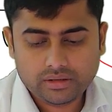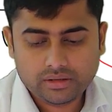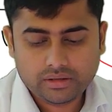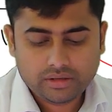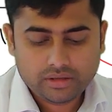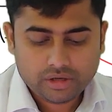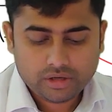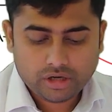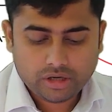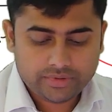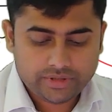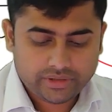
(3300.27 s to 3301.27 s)
object will
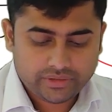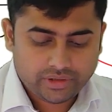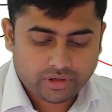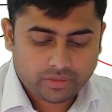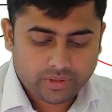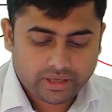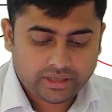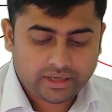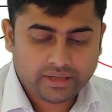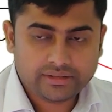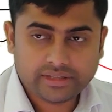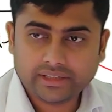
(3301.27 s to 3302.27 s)
not be created inside
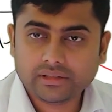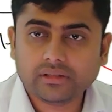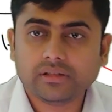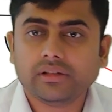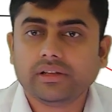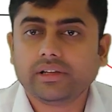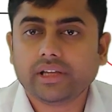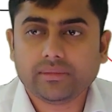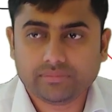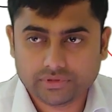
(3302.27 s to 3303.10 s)
the heap.